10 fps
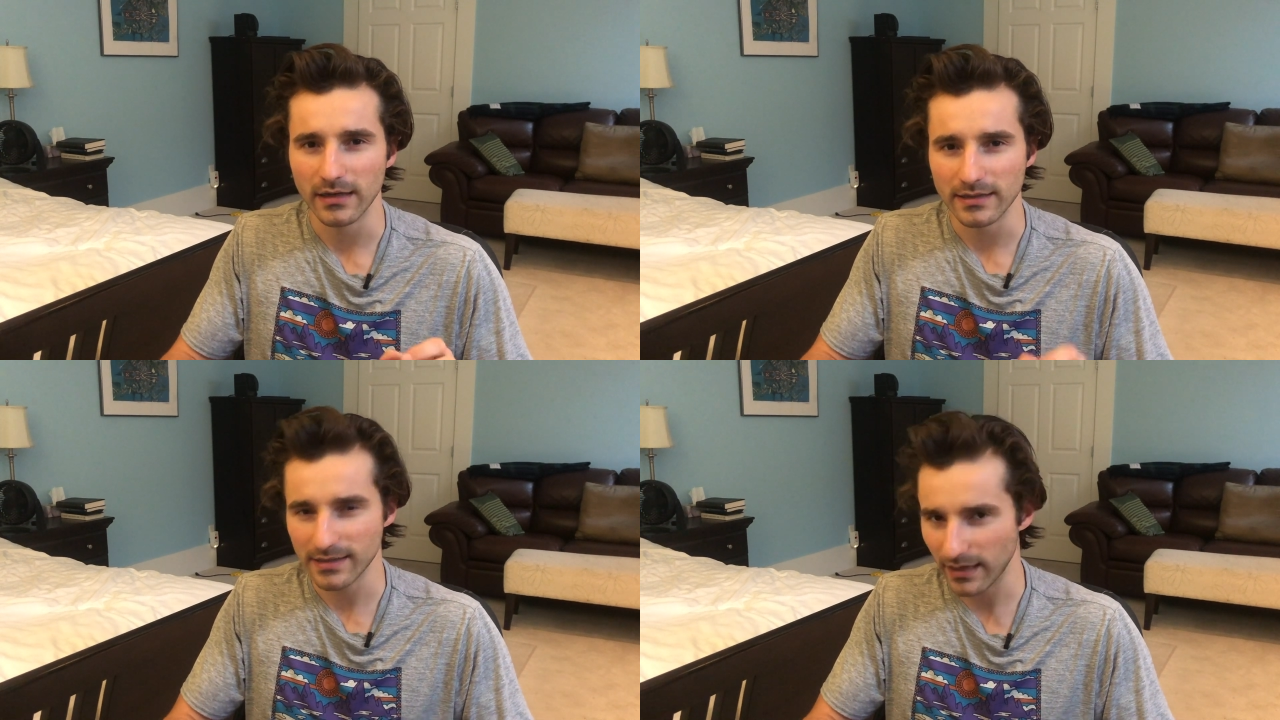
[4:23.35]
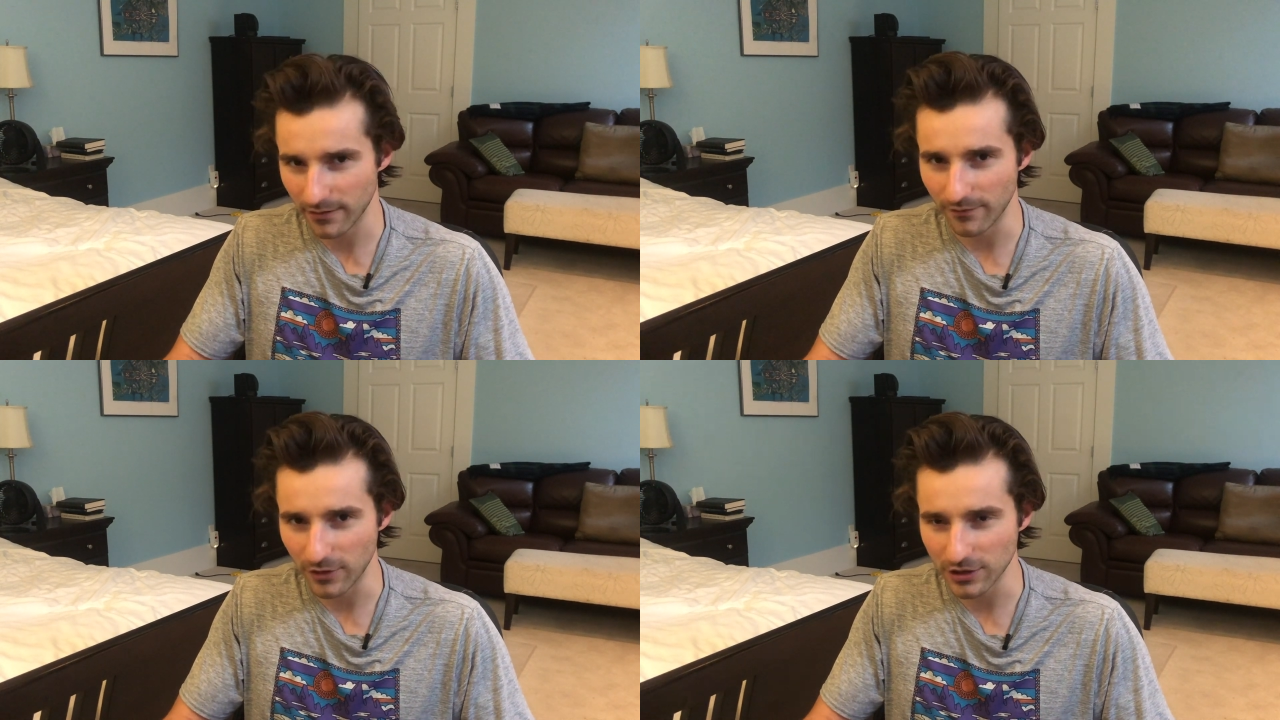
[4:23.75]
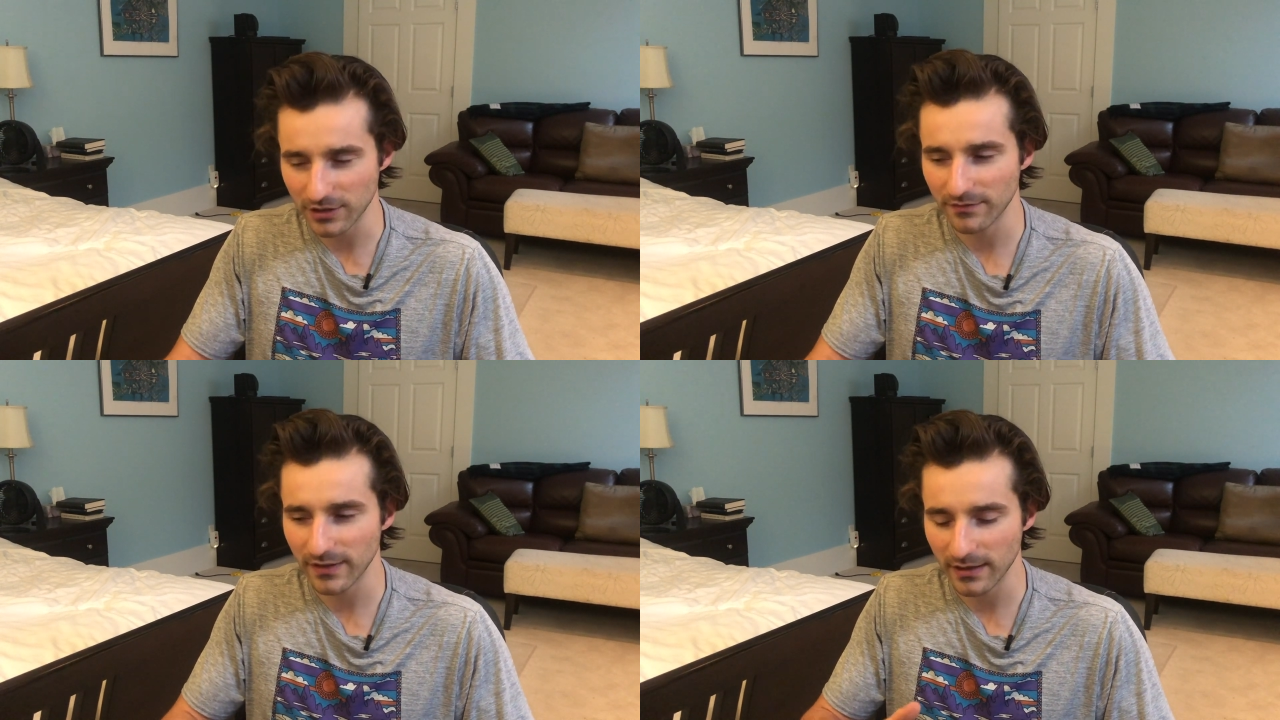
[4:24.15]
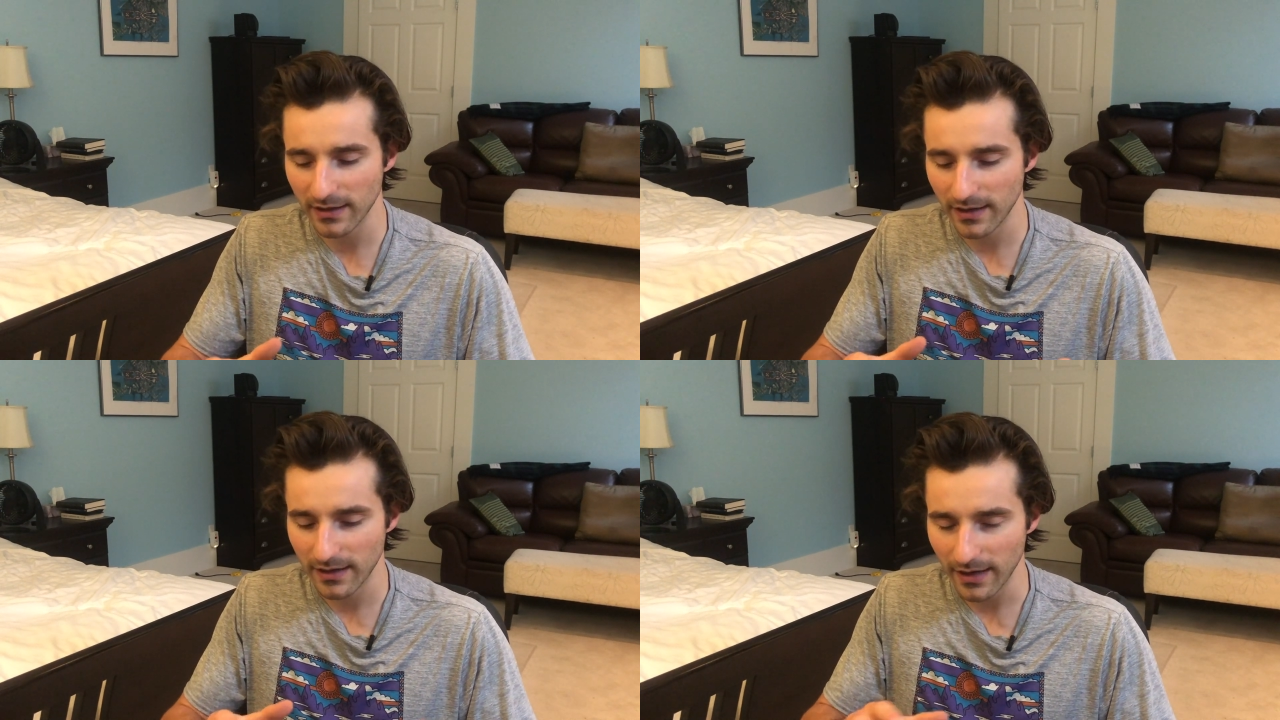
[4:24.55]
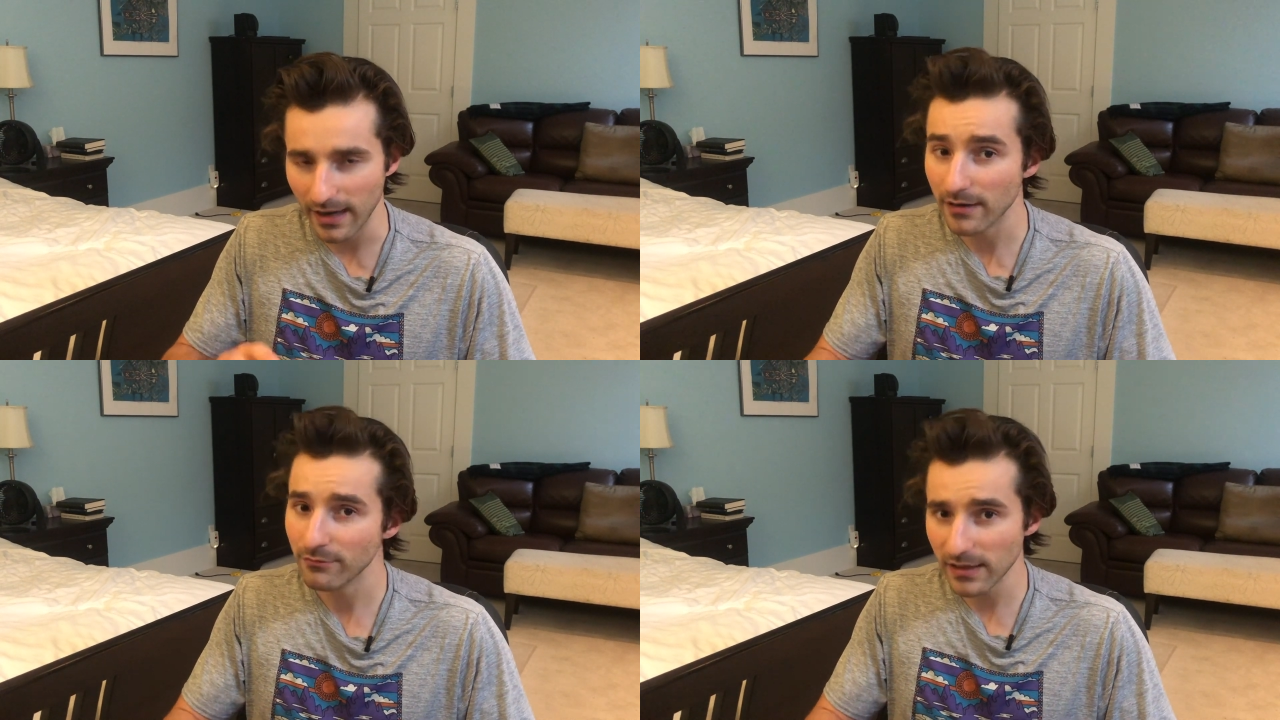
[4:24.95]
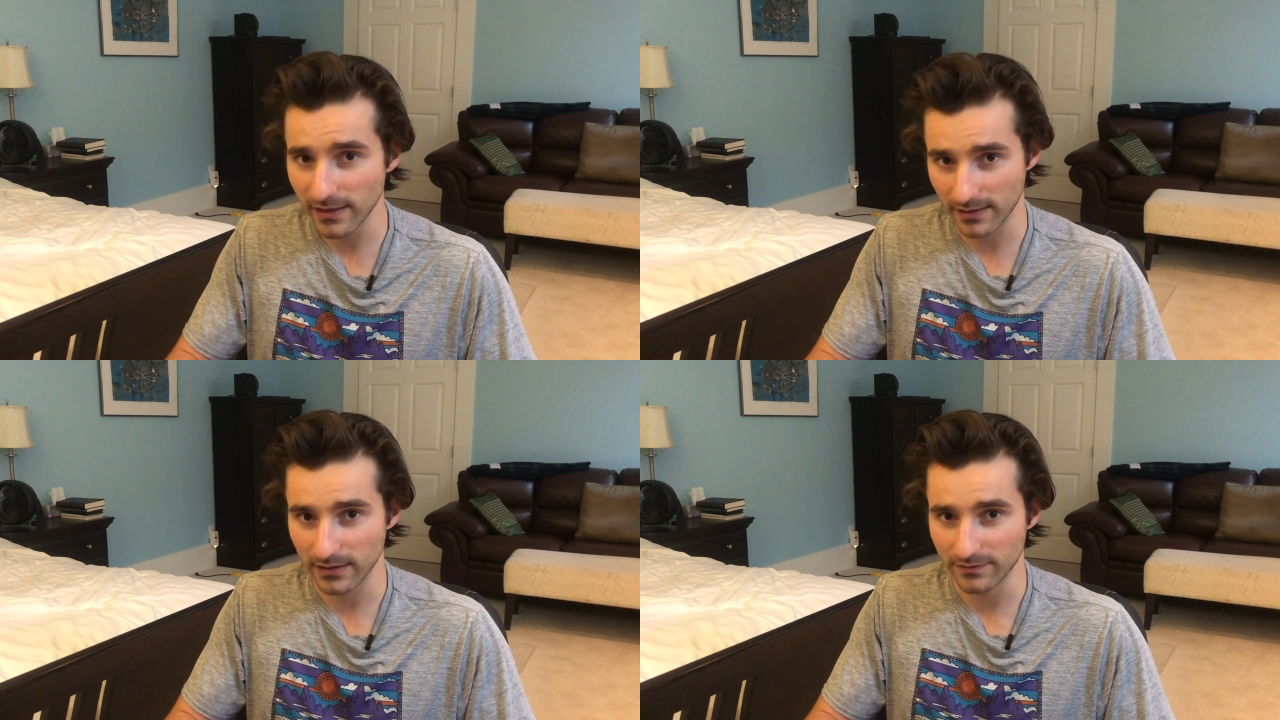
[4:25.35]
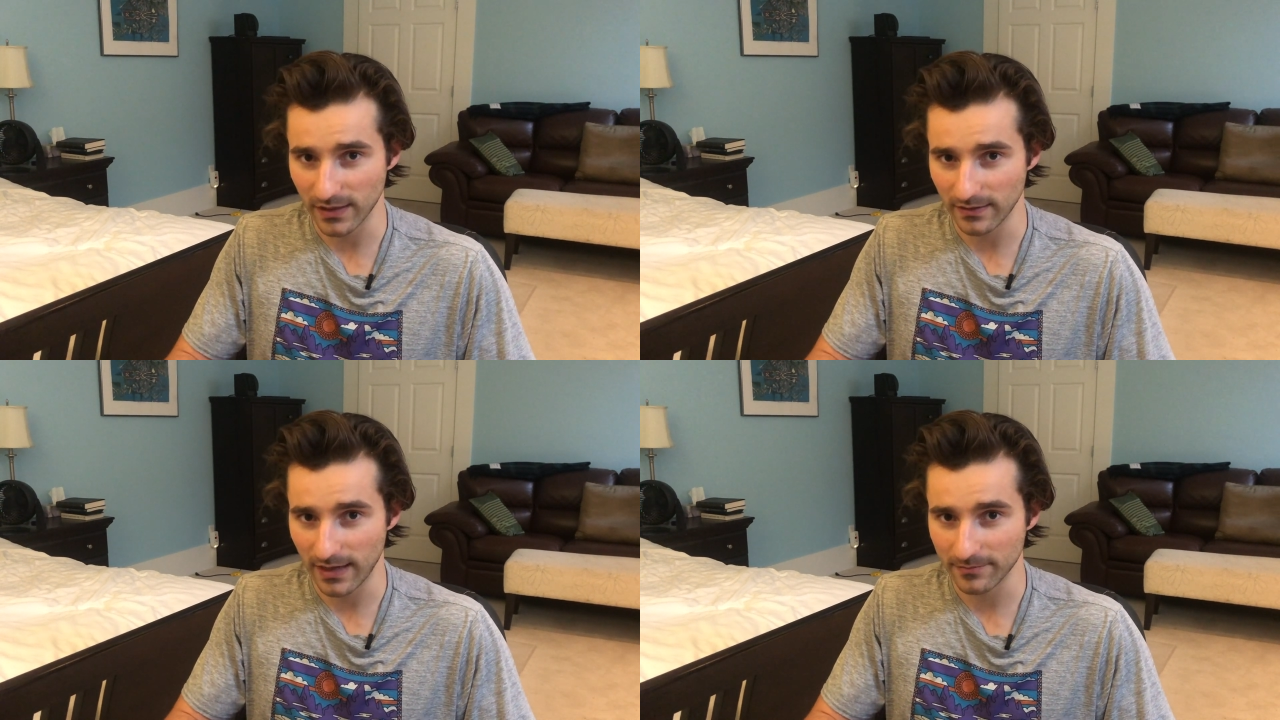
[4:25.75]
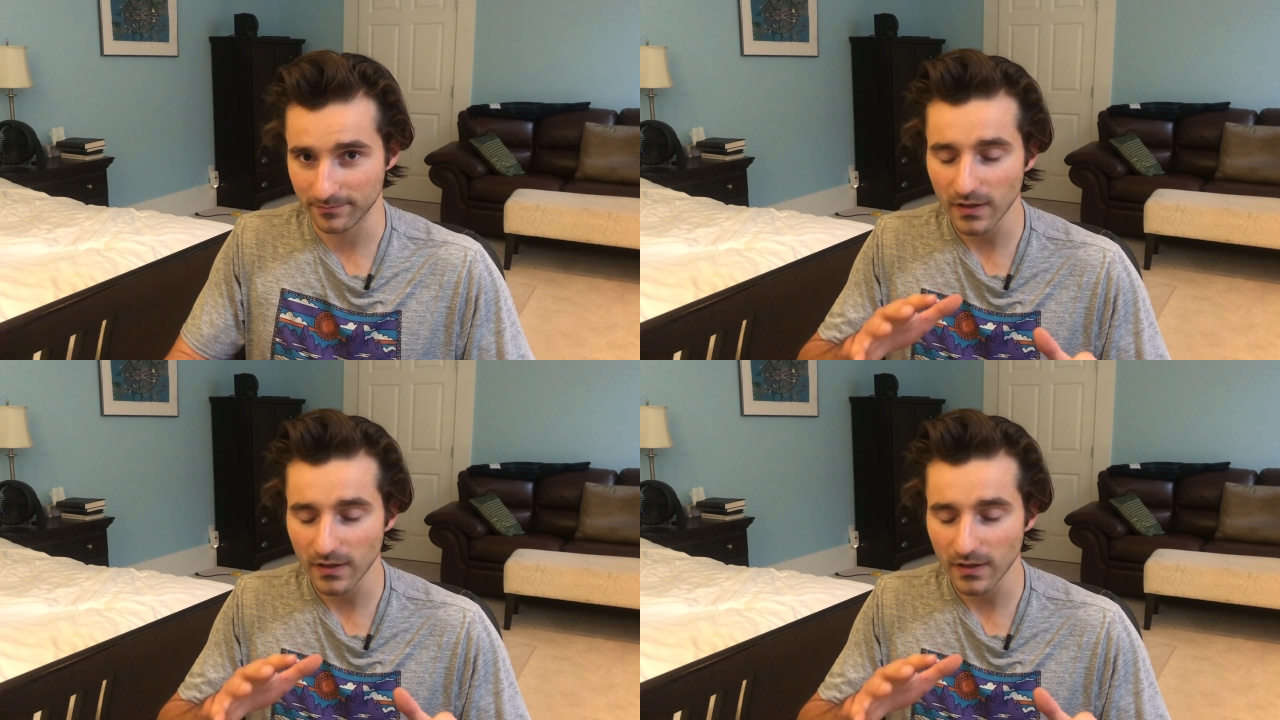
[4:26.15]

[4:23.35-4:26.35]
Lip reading: second version of it, and I really think they've done that.